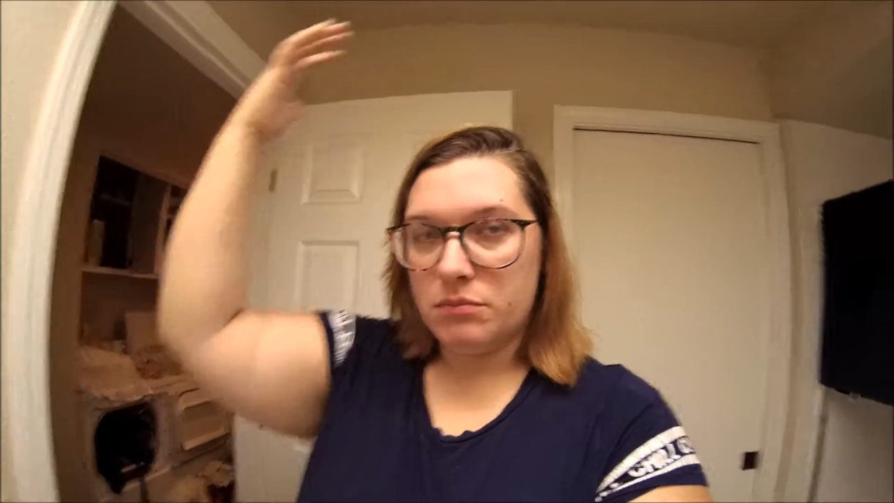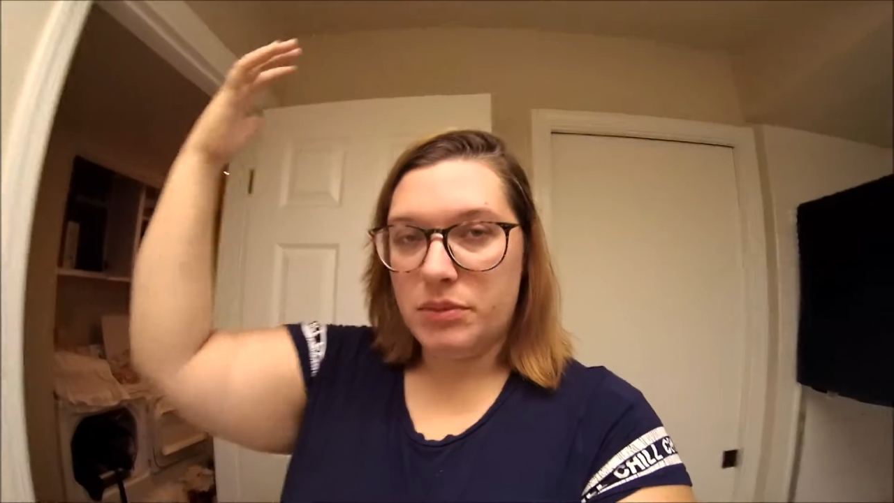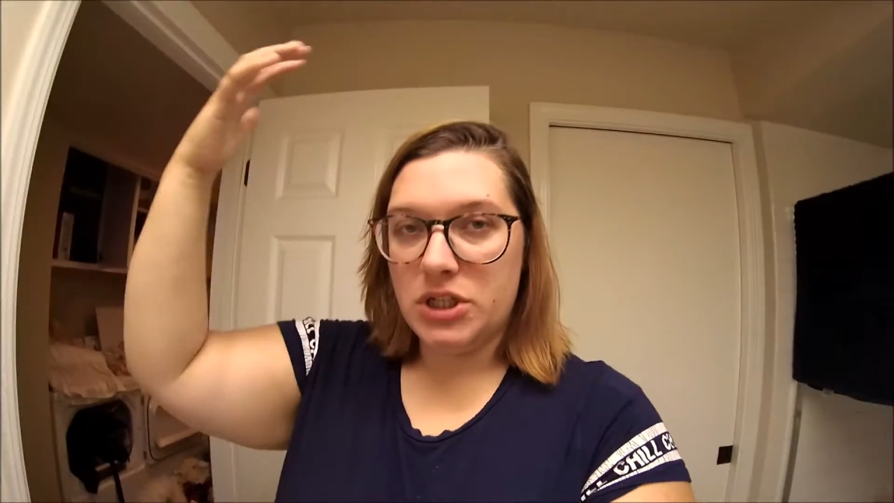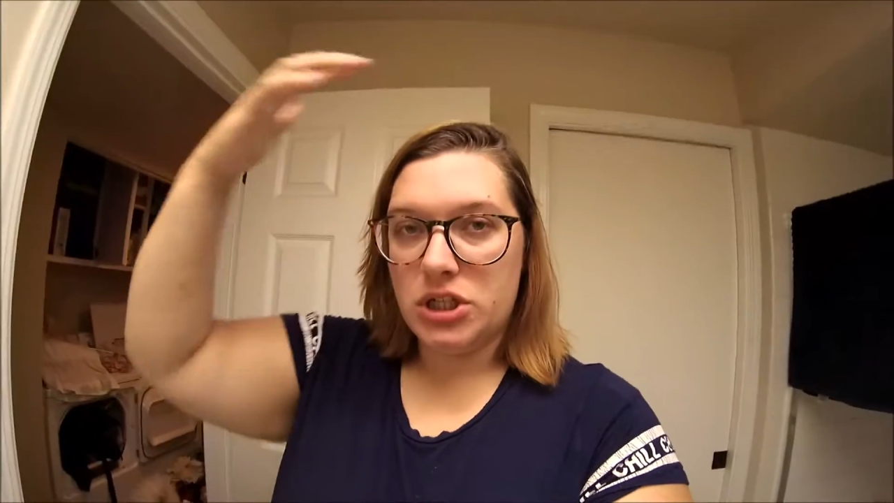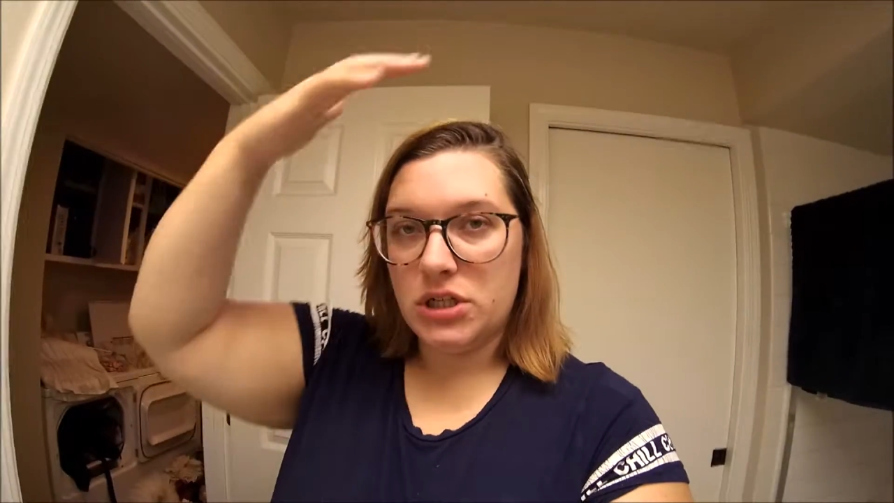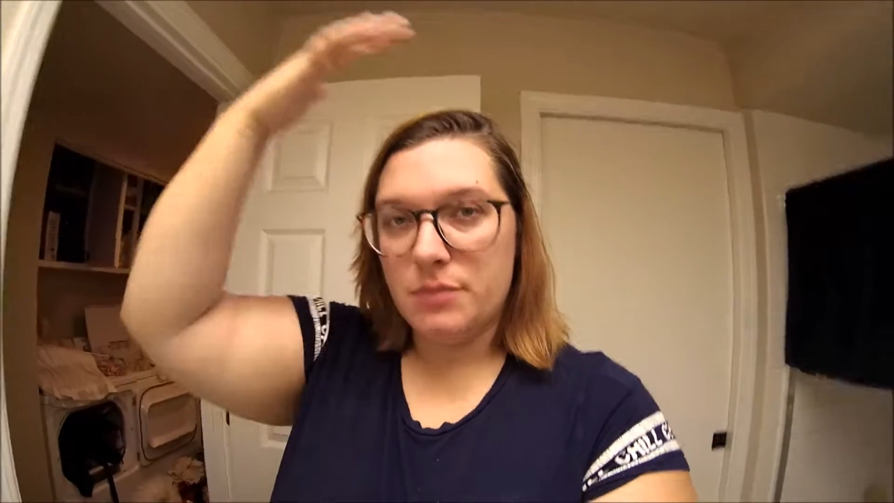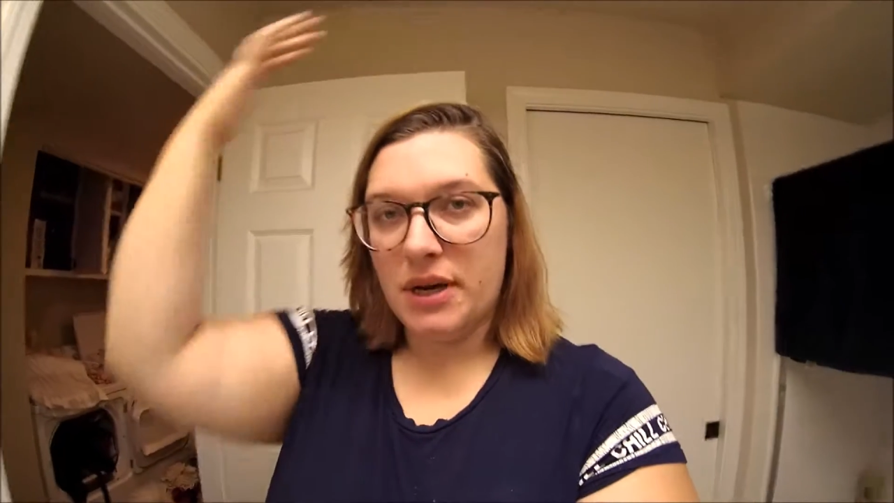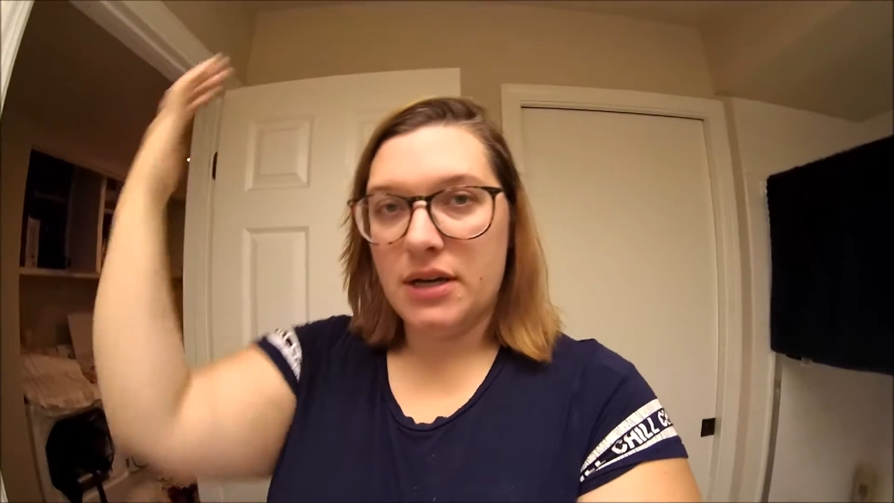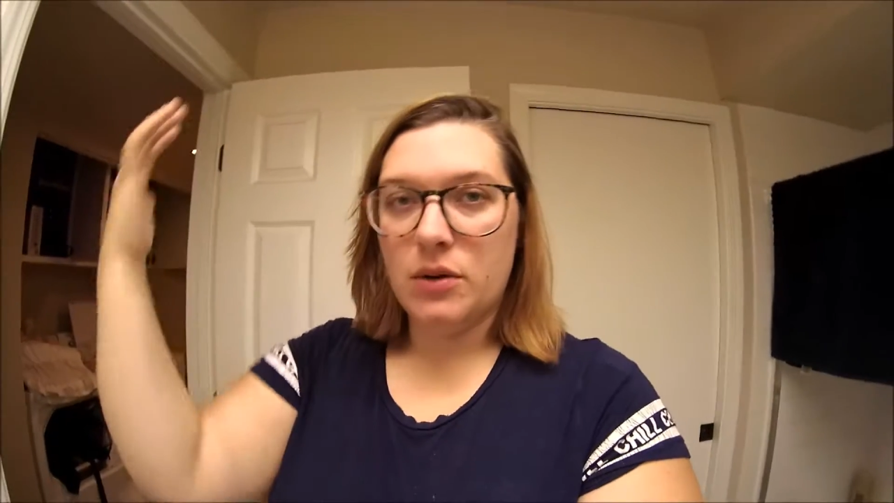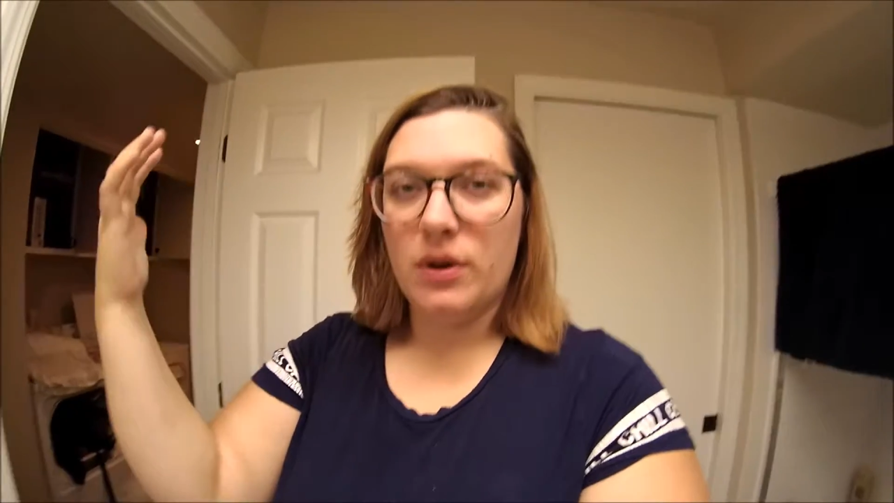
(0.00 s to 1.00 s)
beachy
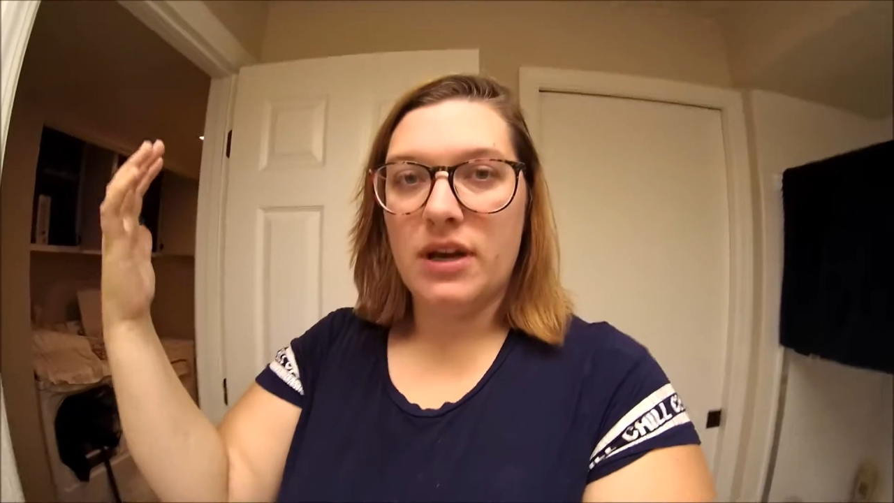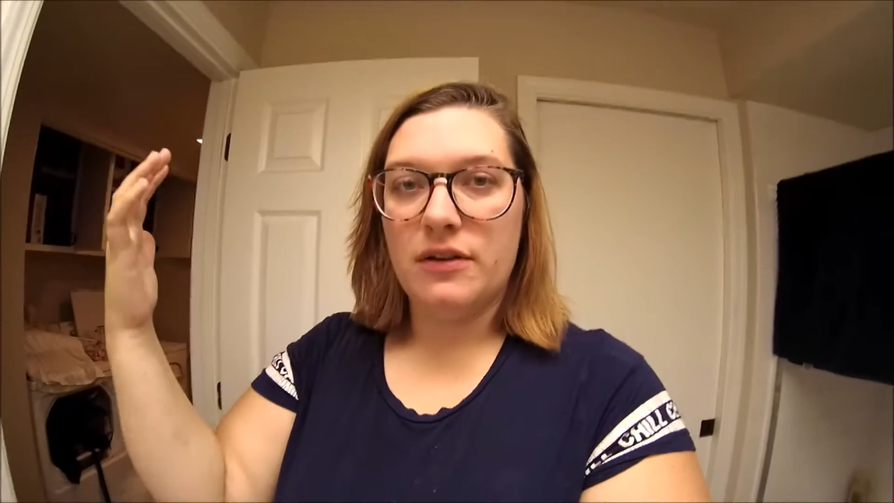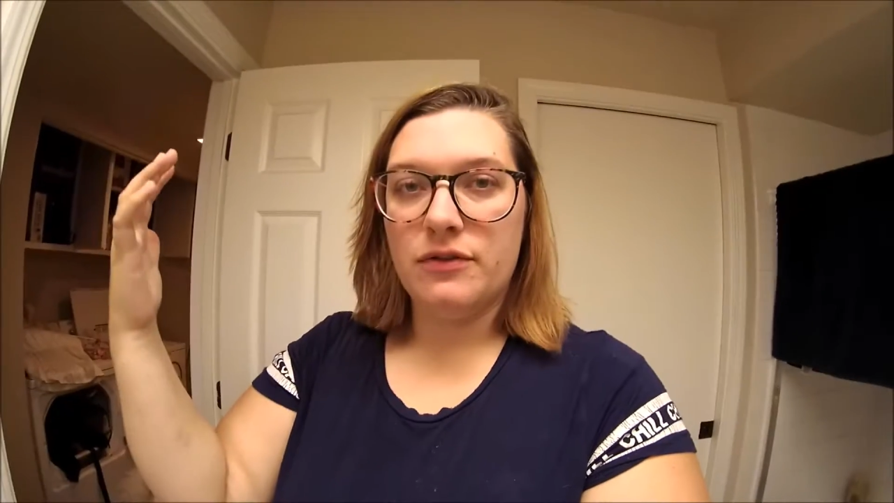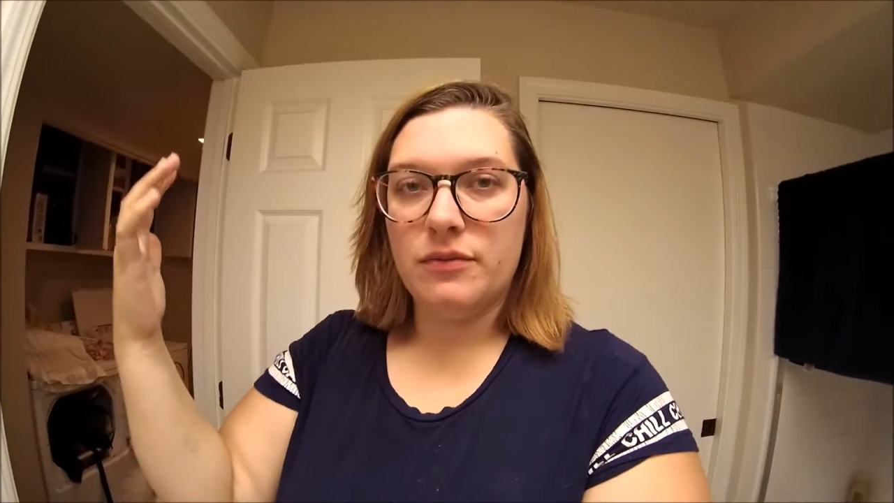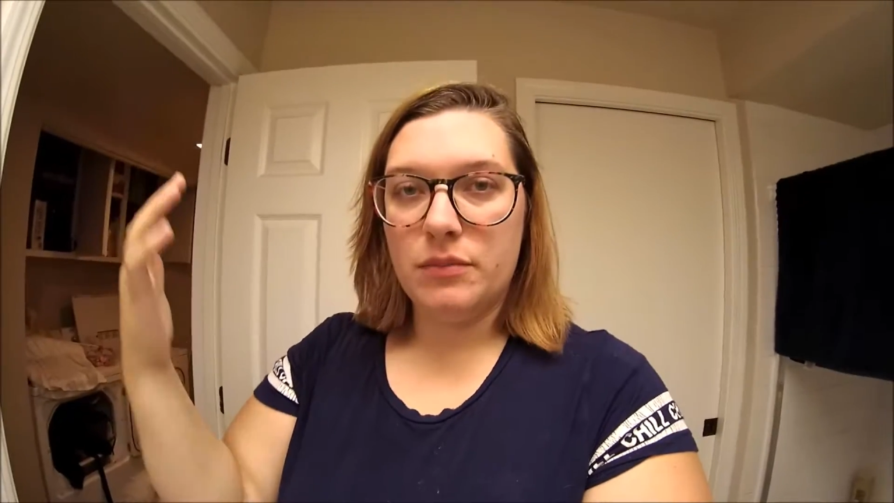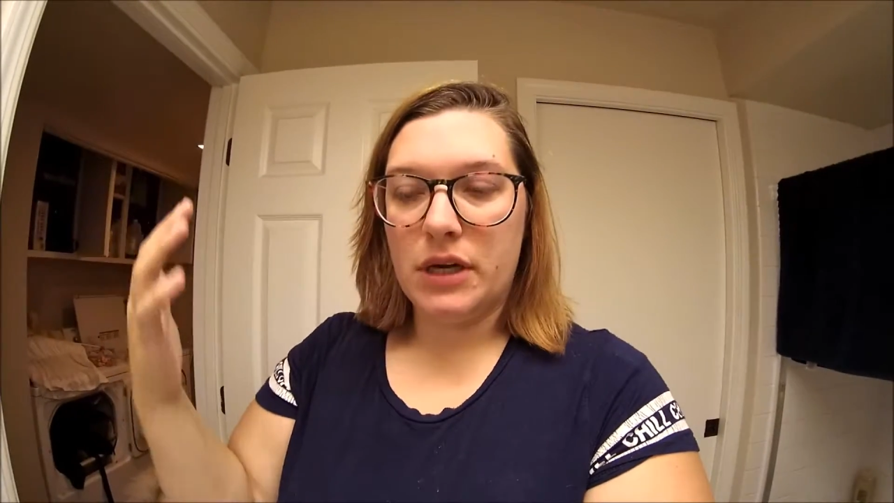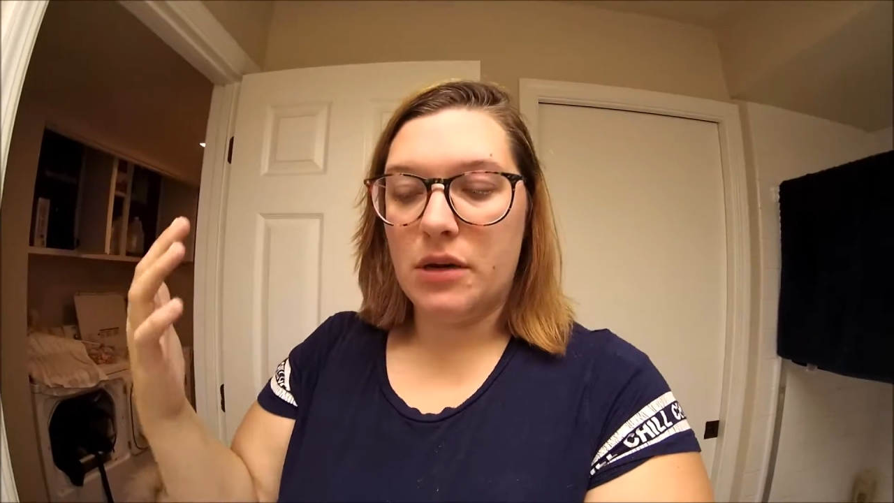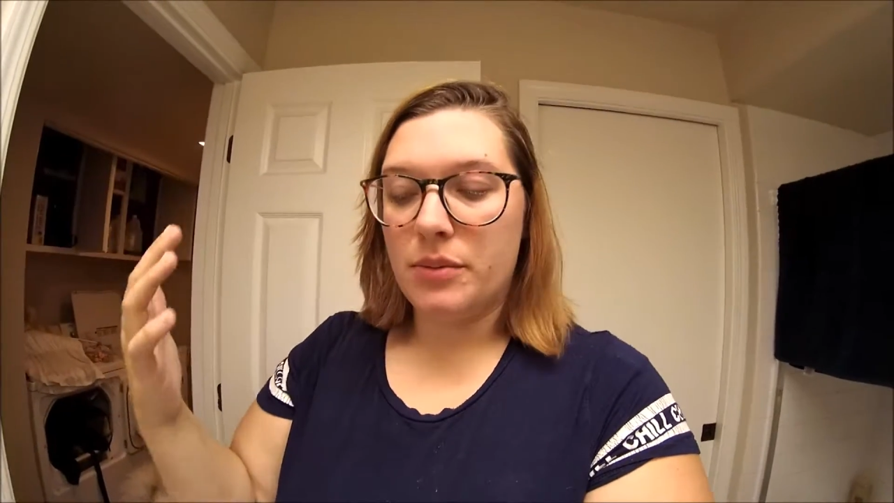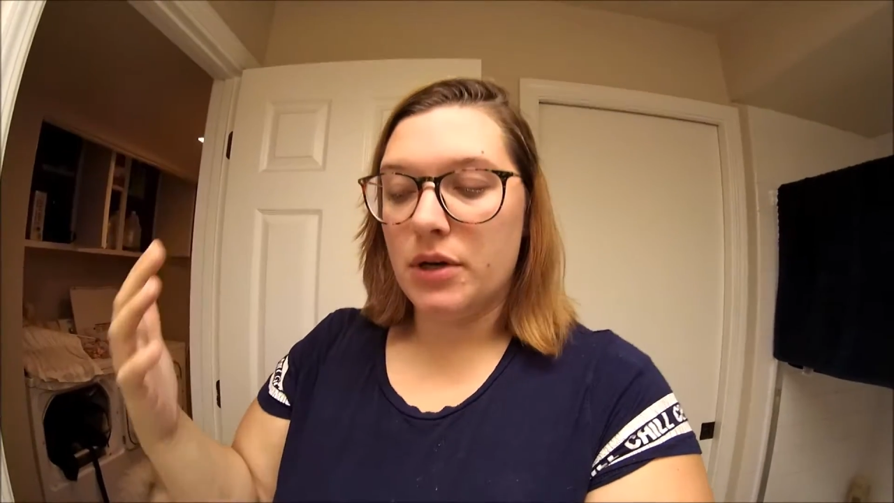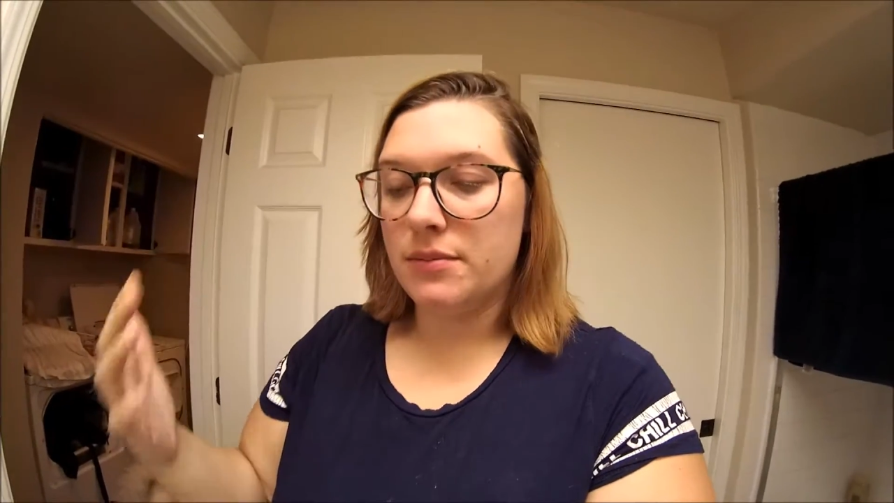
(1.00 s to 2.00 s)
body wave kind
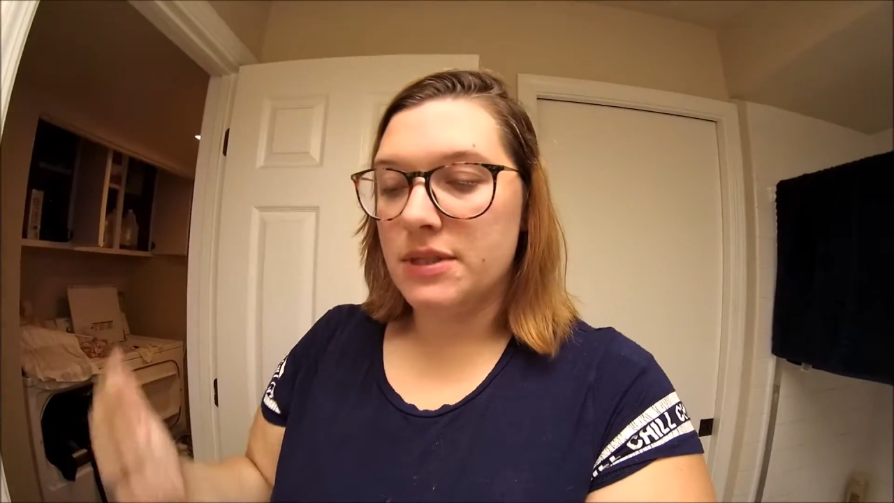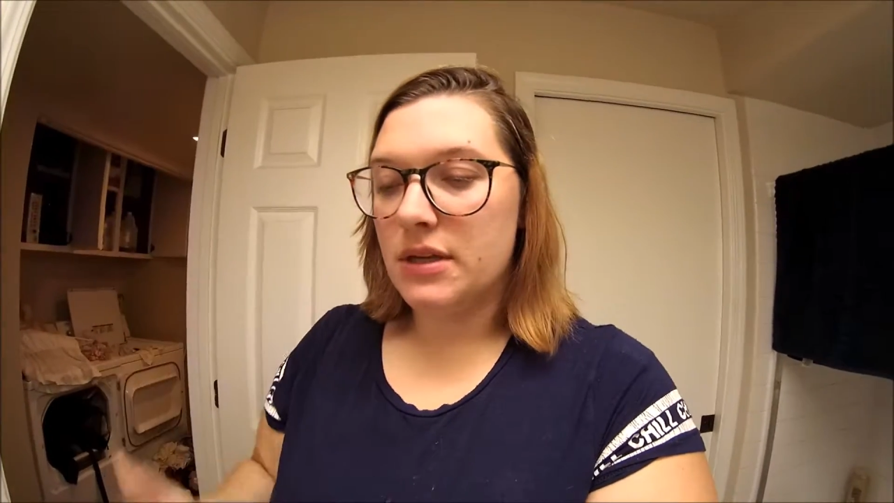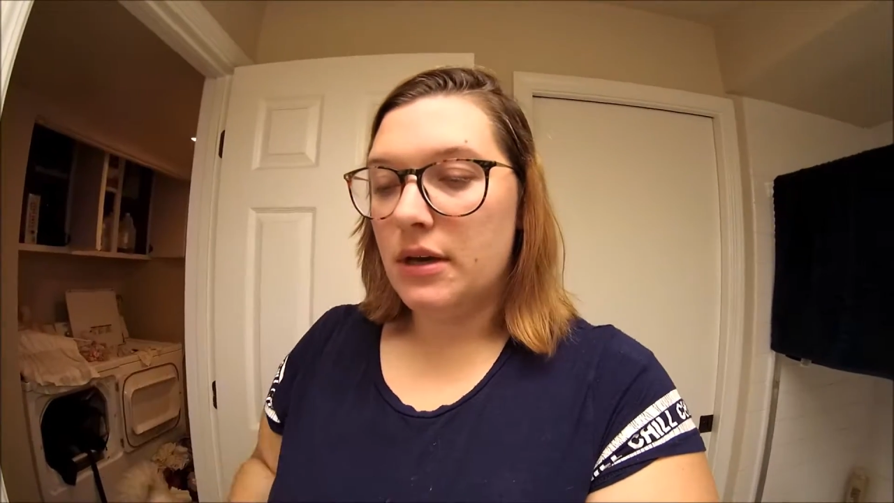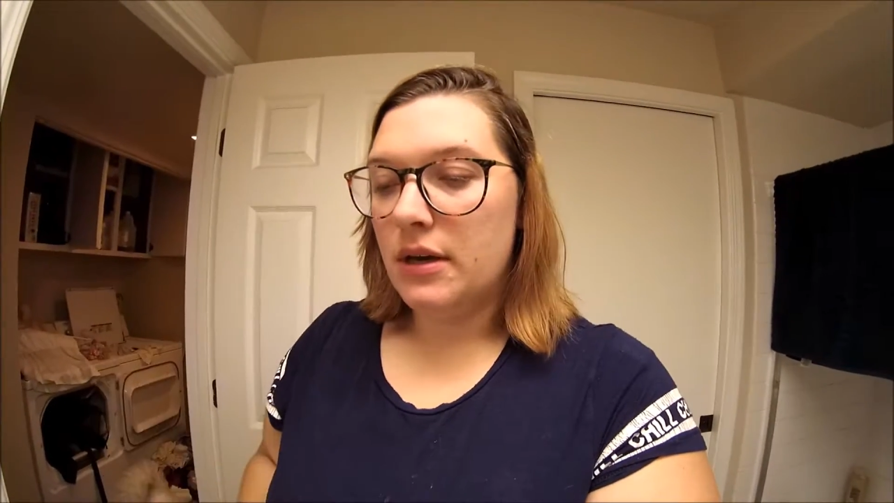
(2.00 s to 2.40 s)
of perms,